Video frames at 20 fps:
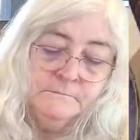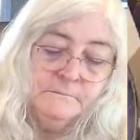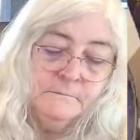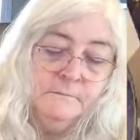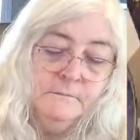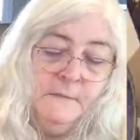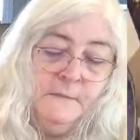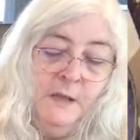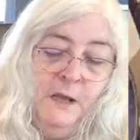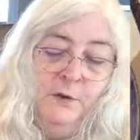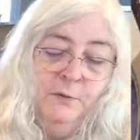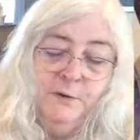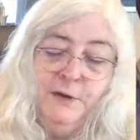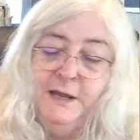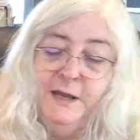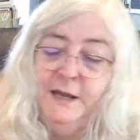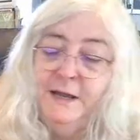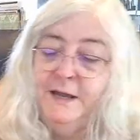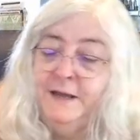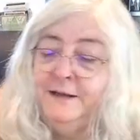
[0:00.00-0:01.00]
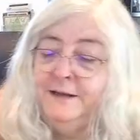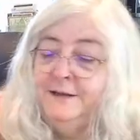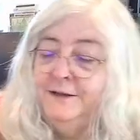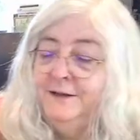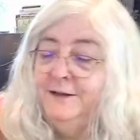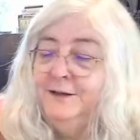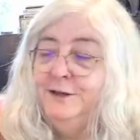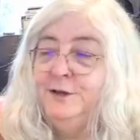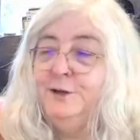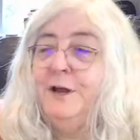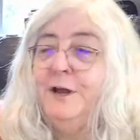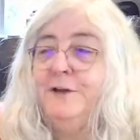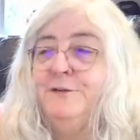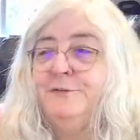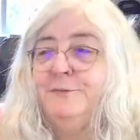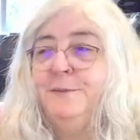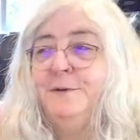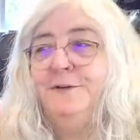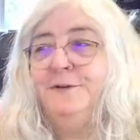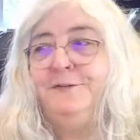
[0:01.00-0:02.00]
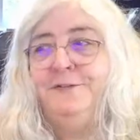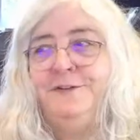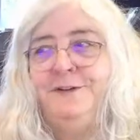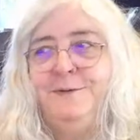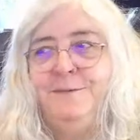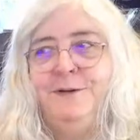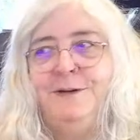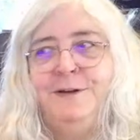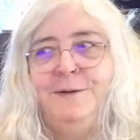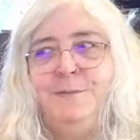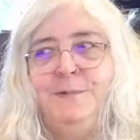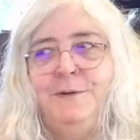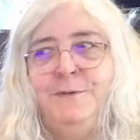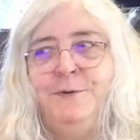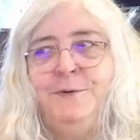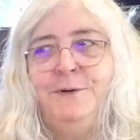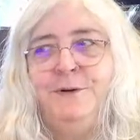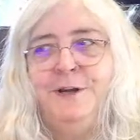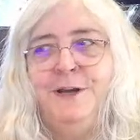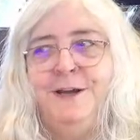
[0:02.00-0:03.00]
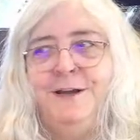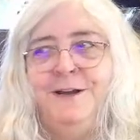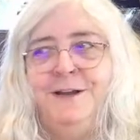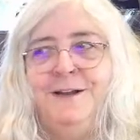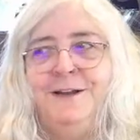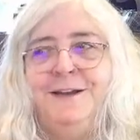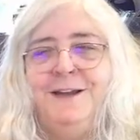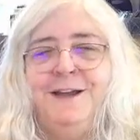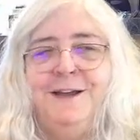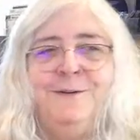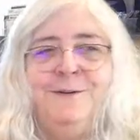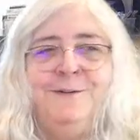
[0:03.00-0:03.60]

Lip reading: Okay. You guys want to see what I've been working on now?